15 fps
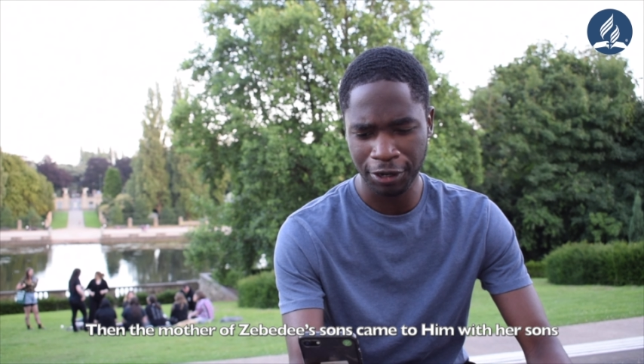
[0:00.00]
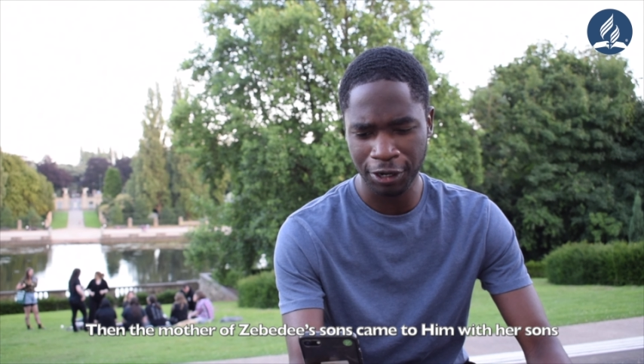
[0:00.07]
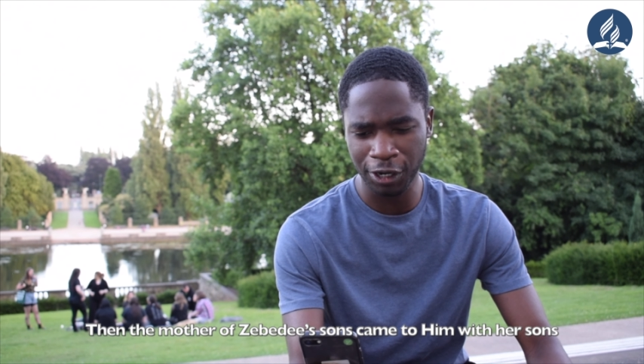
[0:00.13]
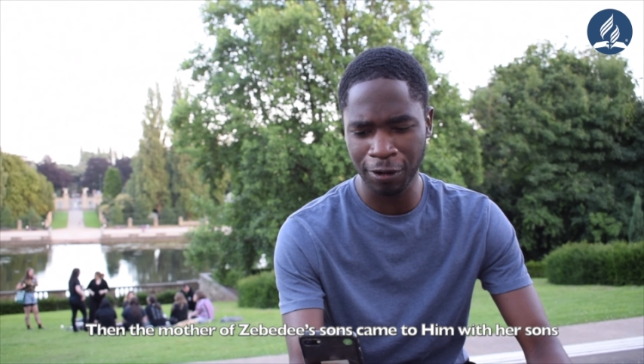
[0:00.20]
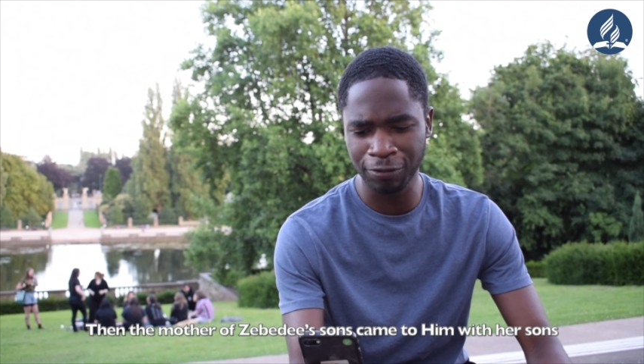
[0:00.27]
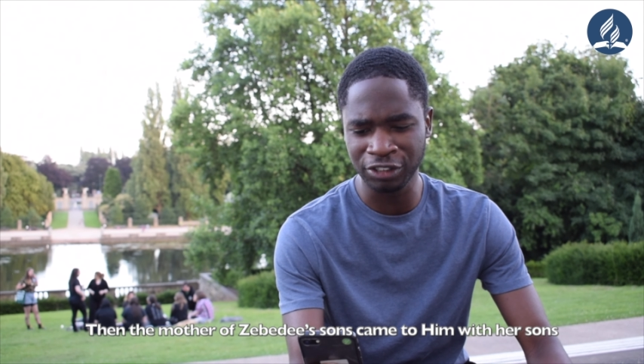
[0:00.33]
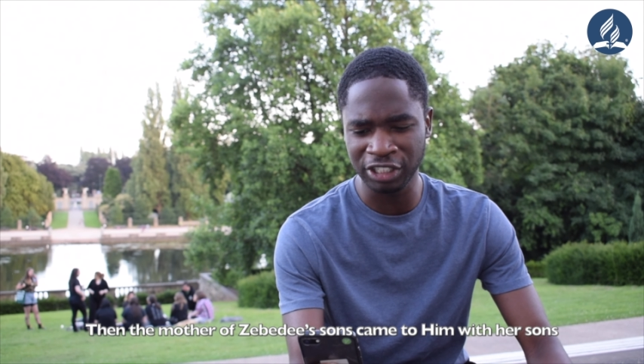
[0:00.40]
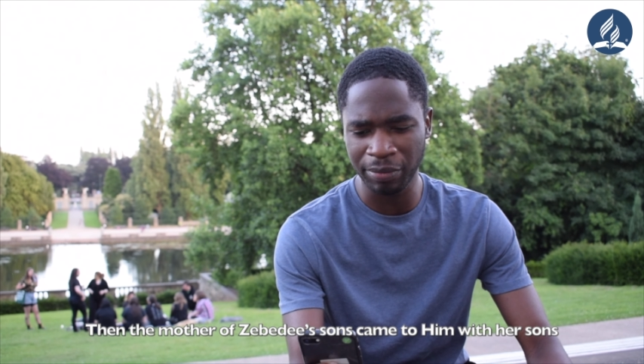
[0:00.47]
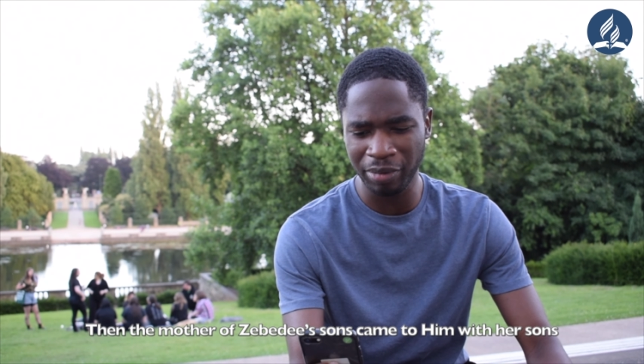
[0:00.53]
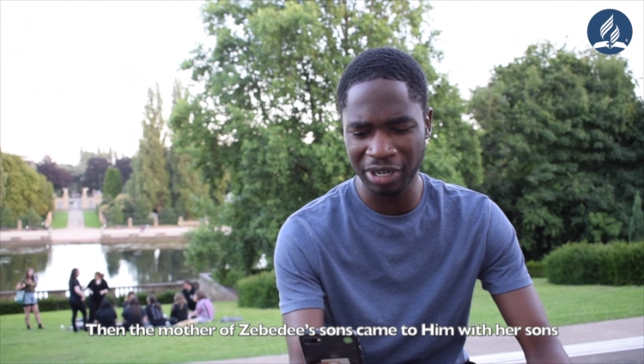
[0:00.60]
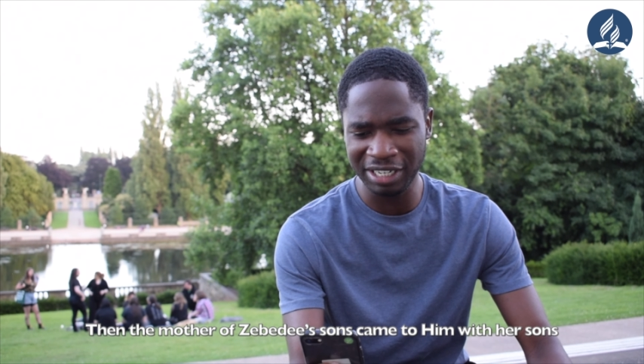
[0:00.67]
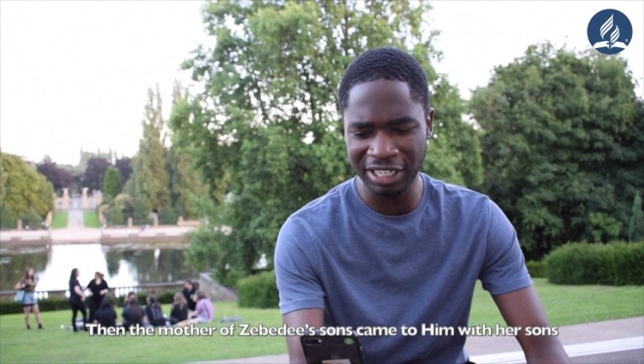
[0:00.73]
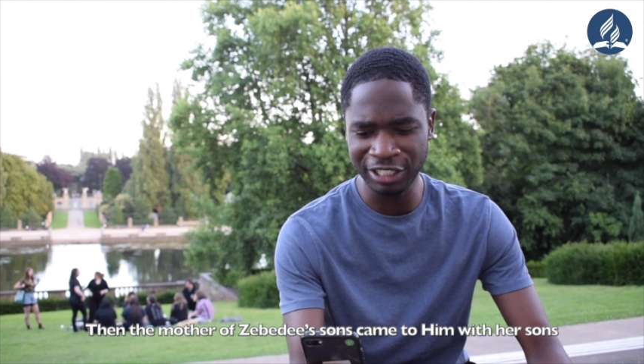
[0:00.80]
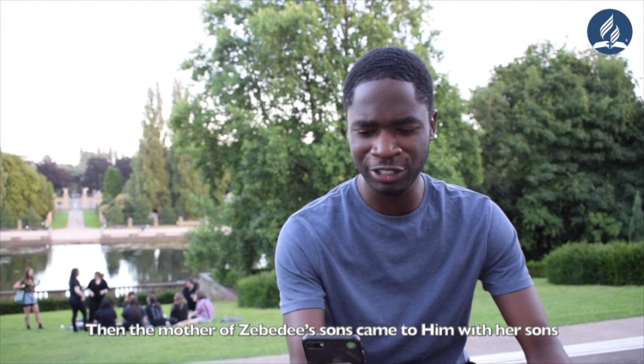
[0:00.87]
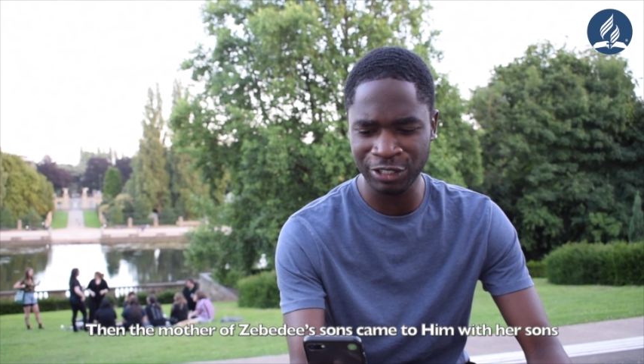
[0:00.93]
of
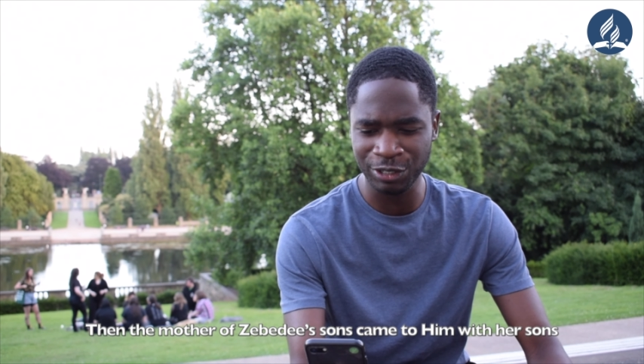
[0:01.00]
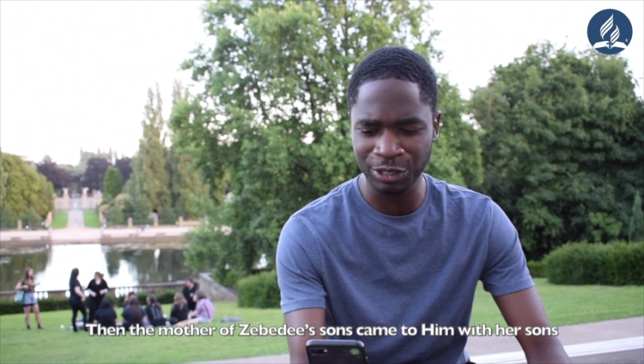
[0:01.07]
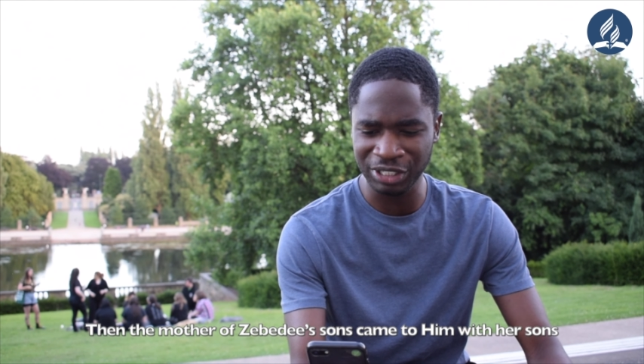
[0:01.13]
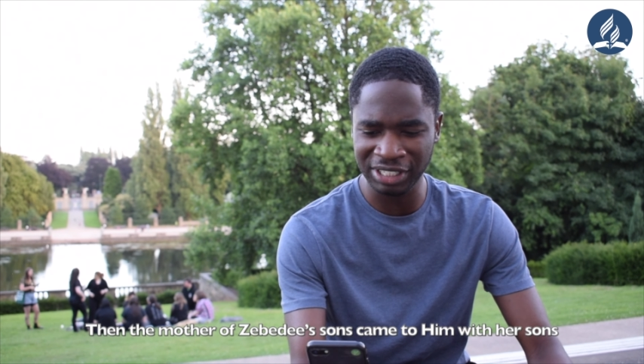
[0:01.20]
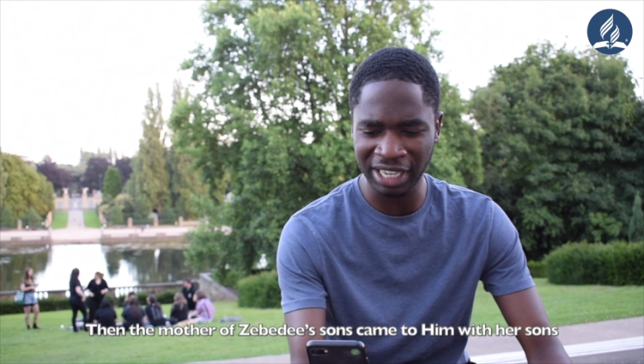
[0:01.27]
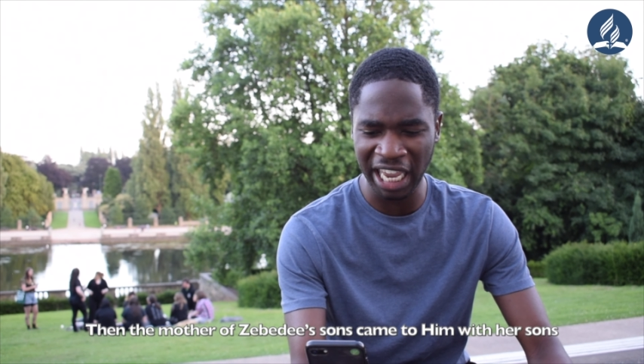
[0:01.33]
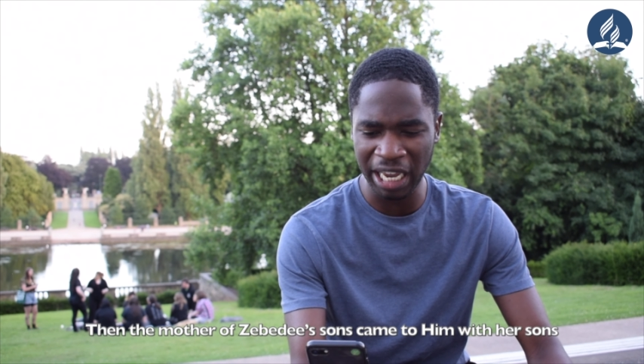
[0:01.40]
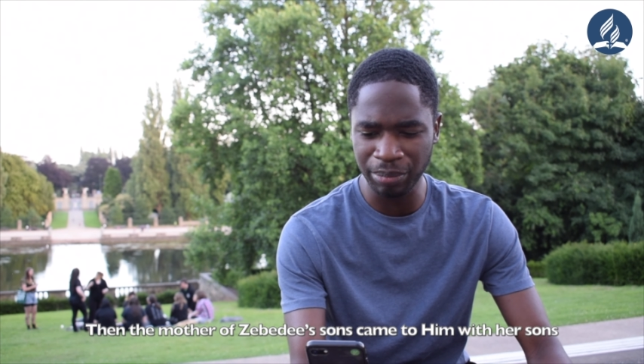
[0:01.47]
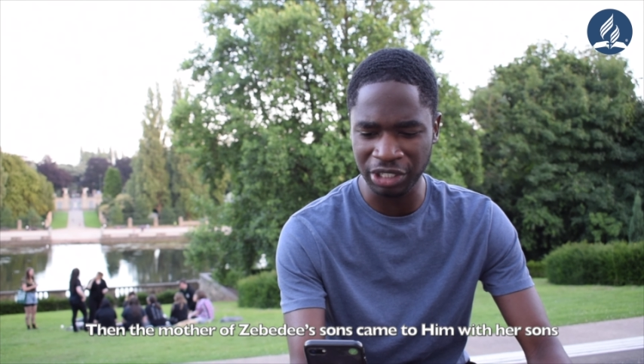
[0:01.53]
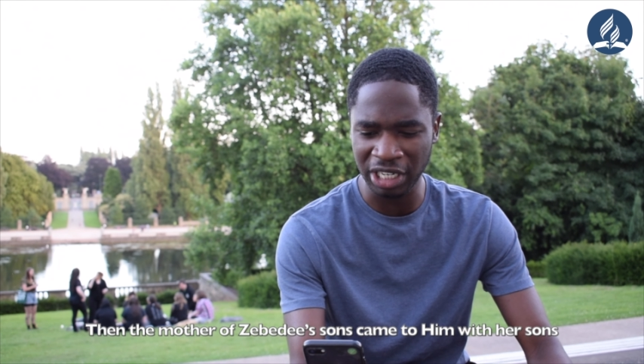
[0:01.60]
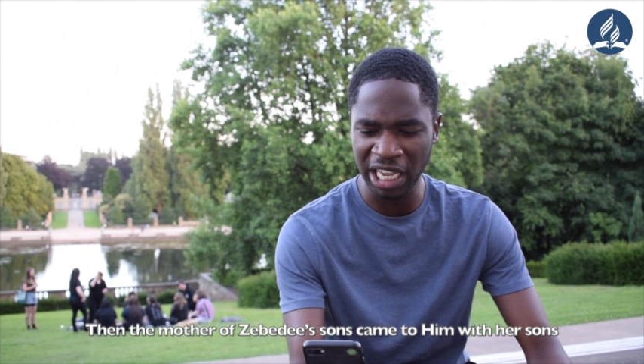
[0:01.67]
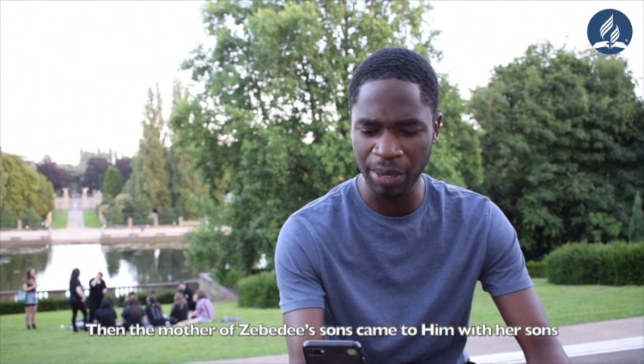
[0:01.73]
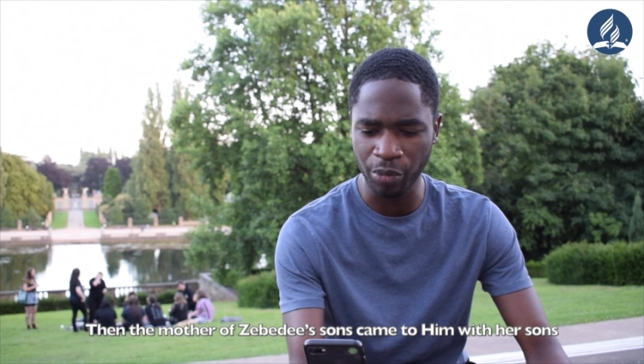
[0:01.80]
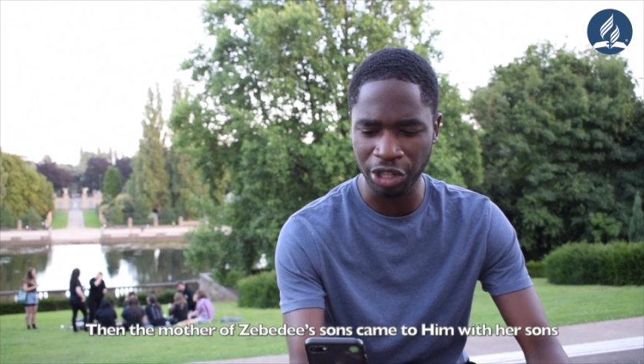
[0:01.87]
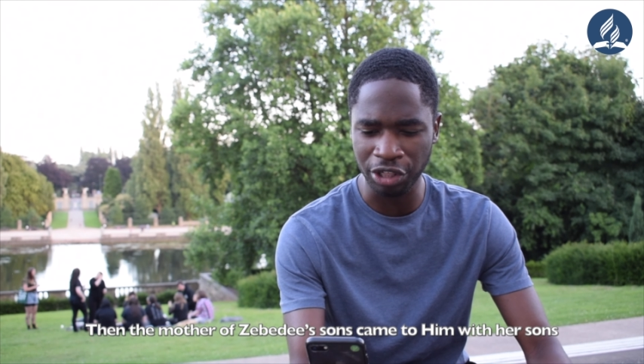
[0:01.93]
Zebedee's sons came to
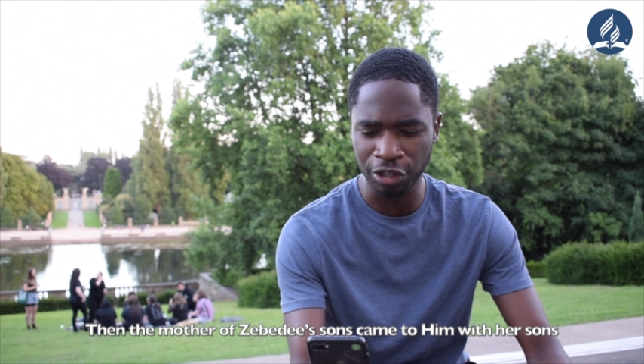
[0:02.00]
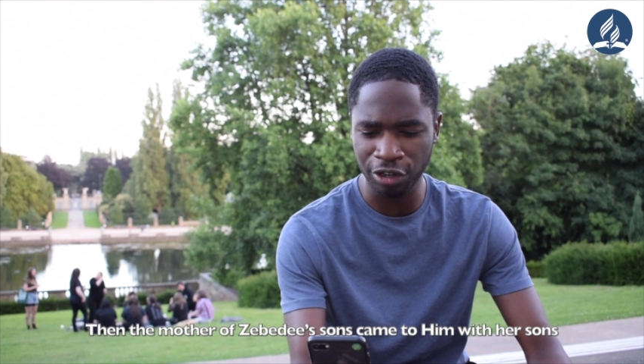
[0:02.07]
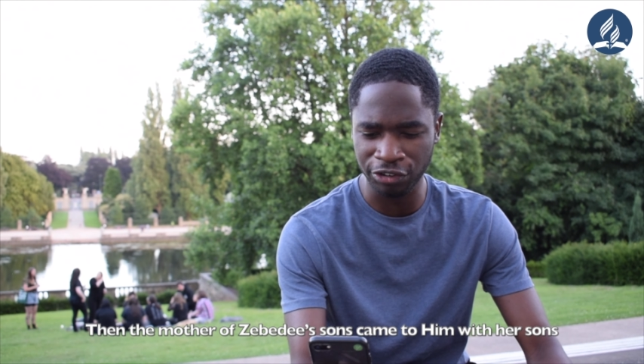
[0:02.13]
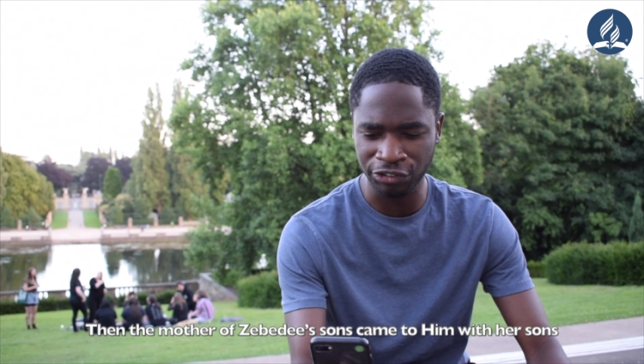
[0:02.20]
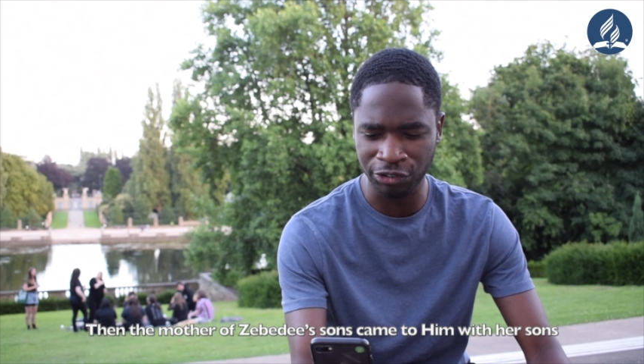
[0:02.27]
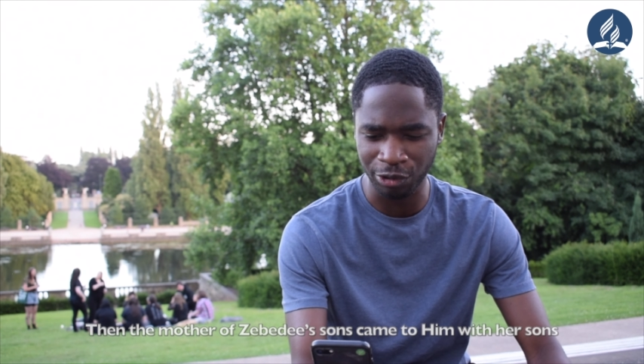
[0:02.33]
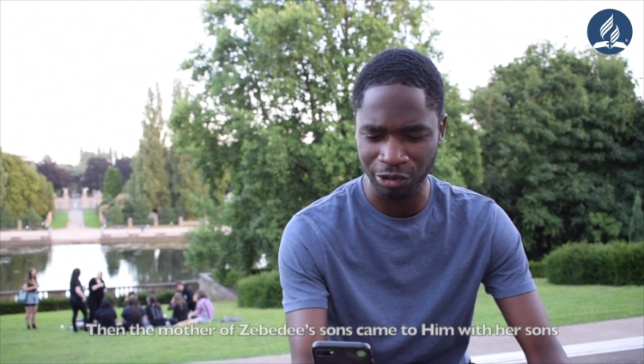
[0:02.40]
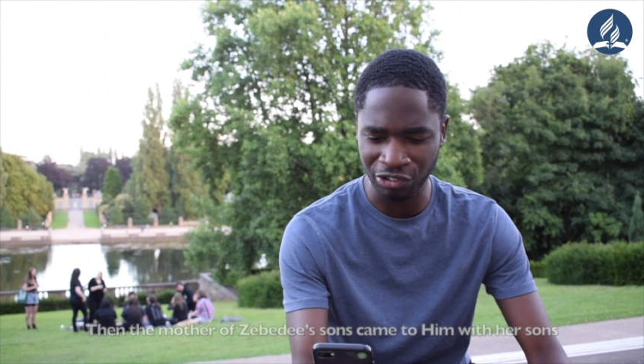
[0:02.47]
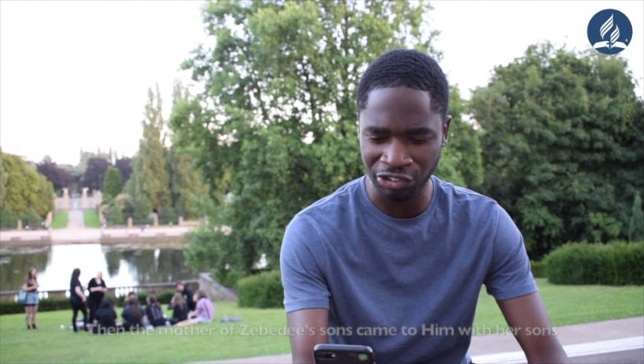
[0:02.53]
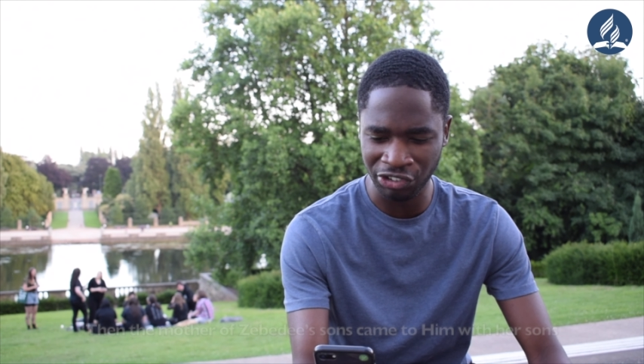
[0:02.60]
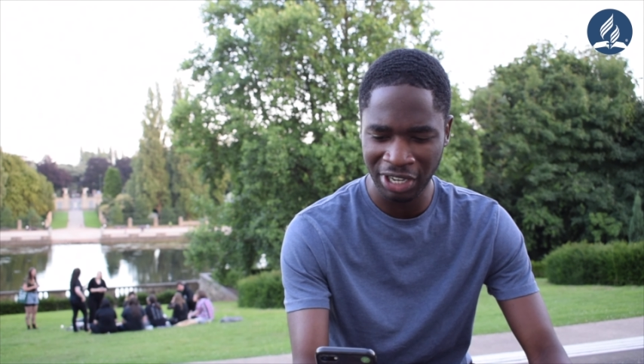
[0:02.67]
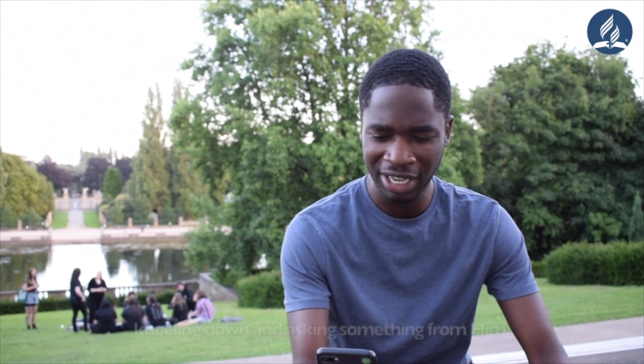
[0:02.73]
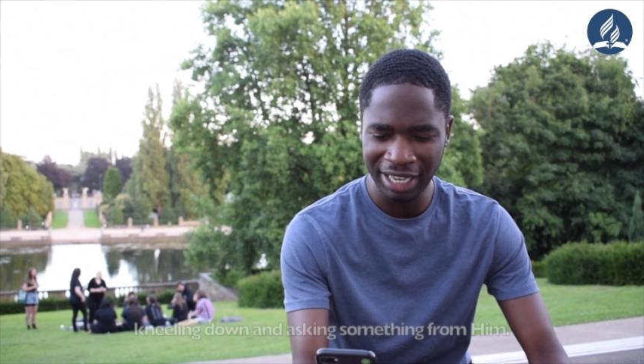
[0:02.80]
him with her sons,